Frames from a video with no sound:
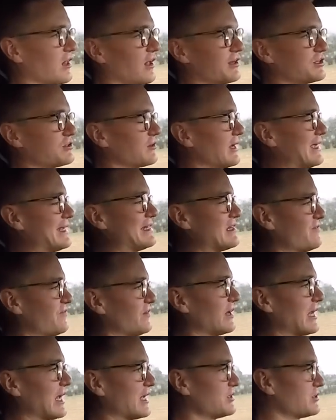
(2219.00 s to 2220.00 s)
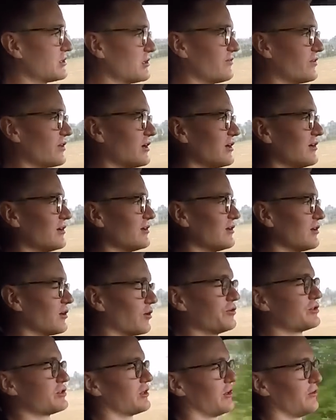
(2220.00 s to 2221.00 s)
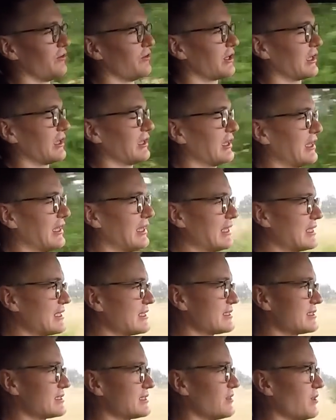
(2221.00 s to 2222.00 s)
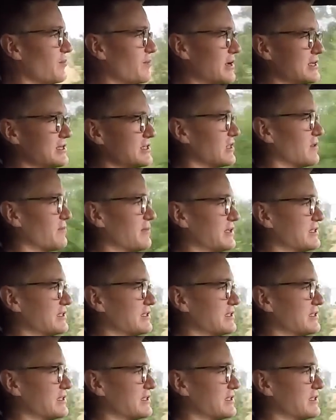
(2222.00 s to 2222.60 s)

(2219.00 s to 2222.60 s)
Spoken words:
clutch related for your Land Rover, go to Luke. He is the best in the